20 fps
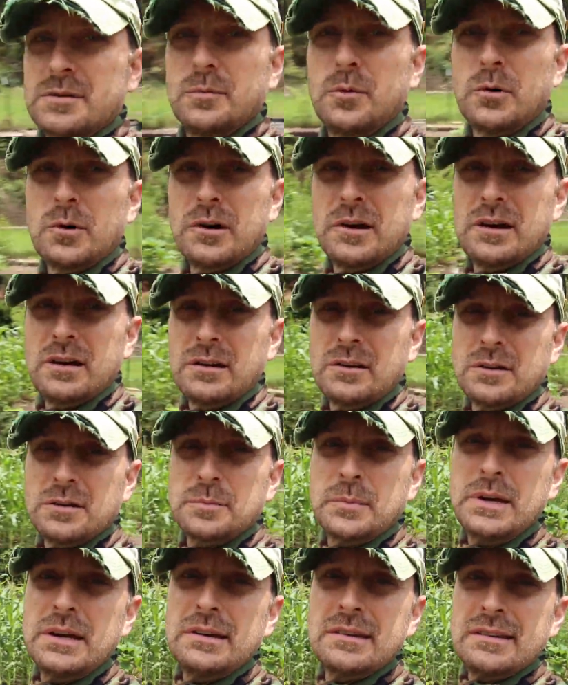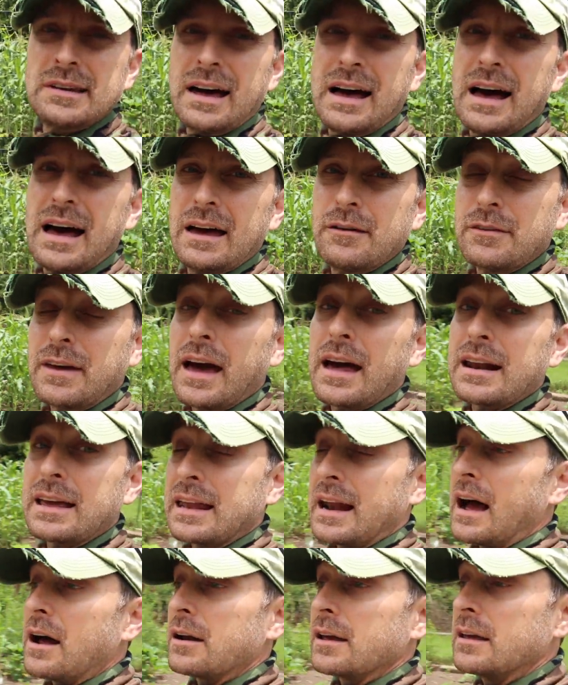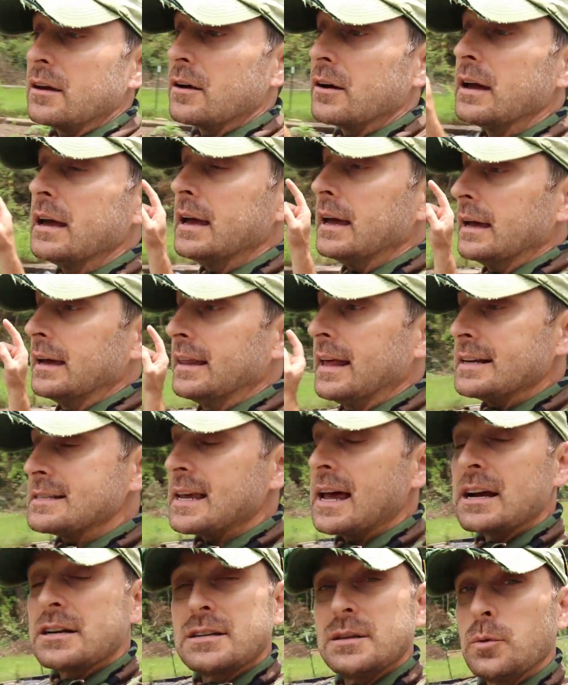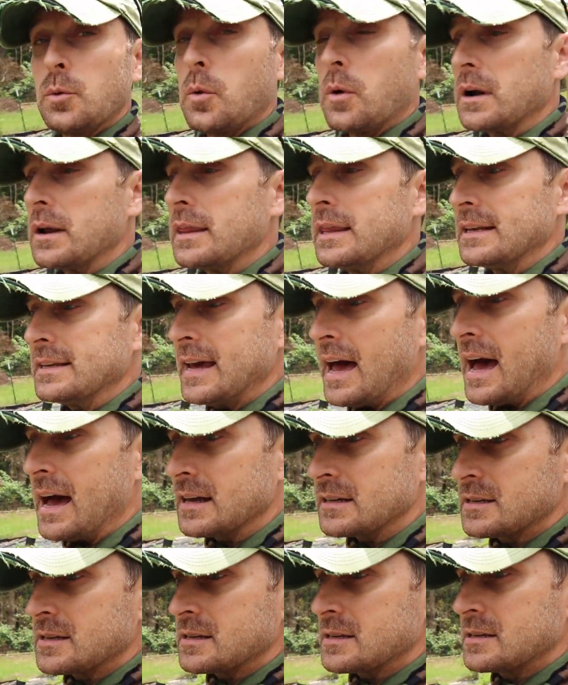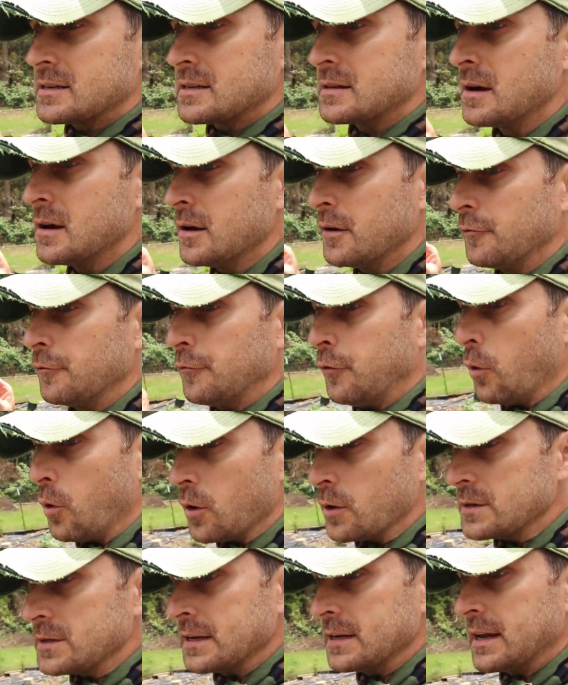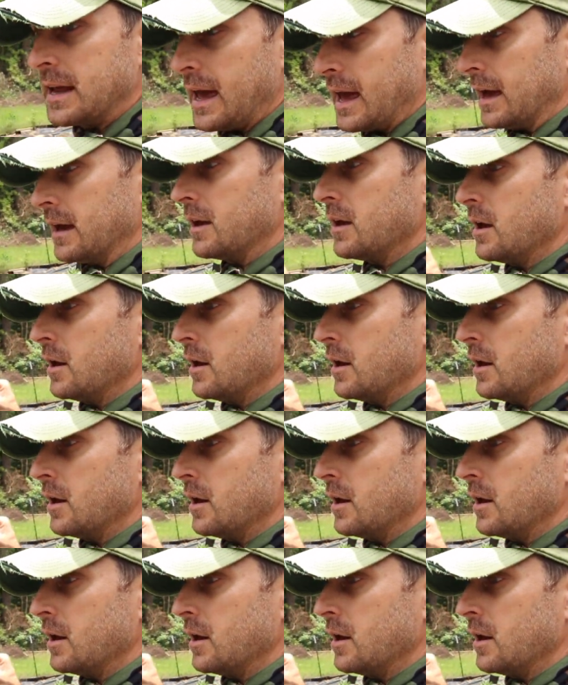some more English peas. I've got to get out of here. And that's actually one of the tasks for today.